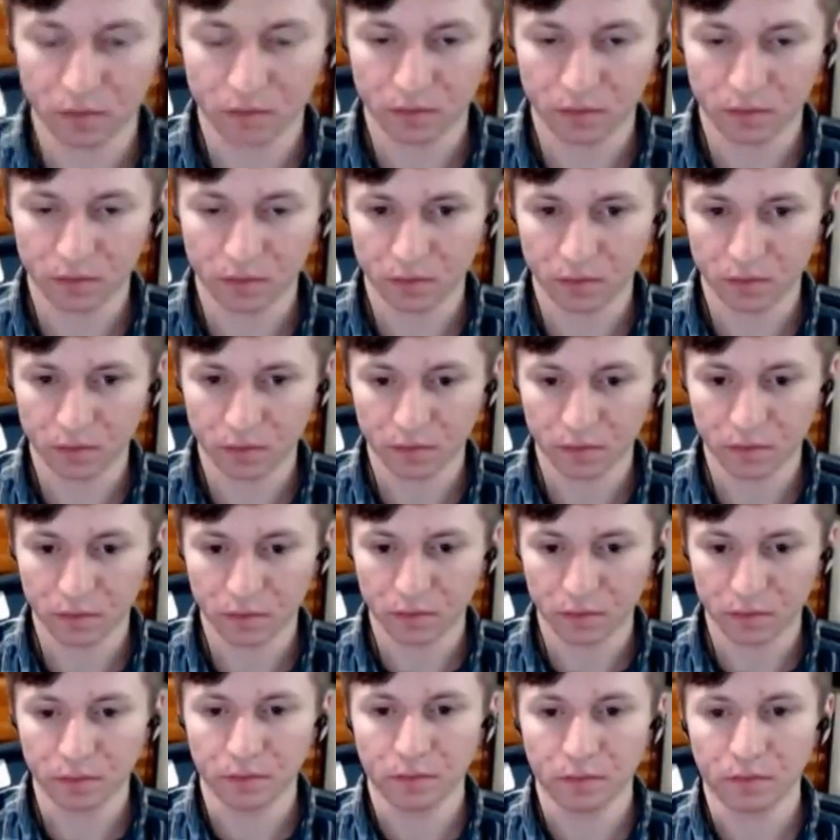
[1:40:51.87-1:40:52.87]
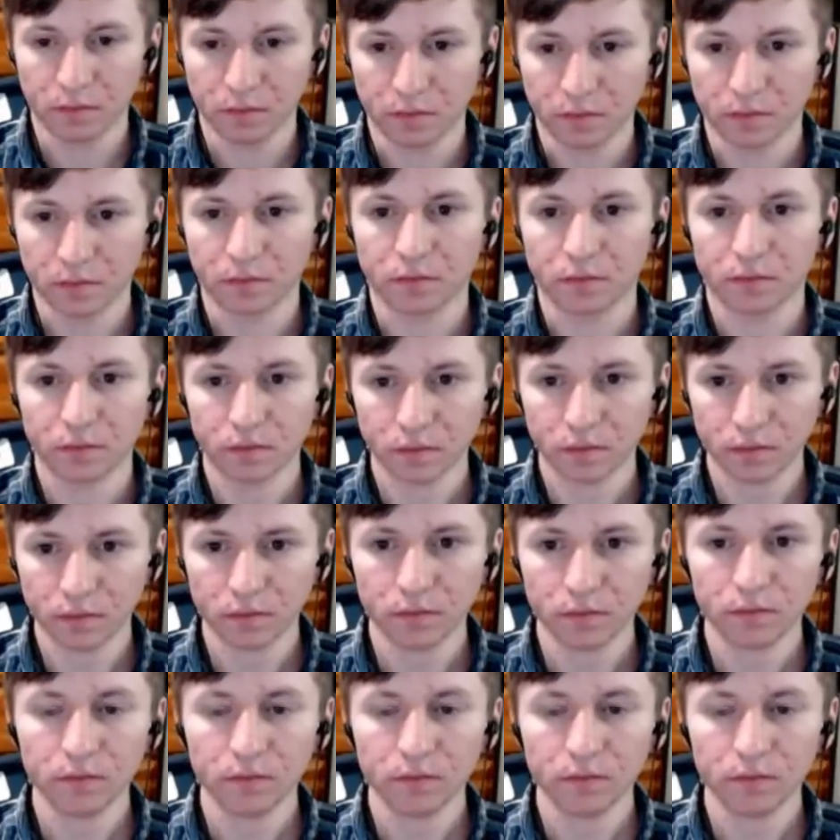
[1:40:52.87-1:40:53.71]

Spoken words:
So, yeah.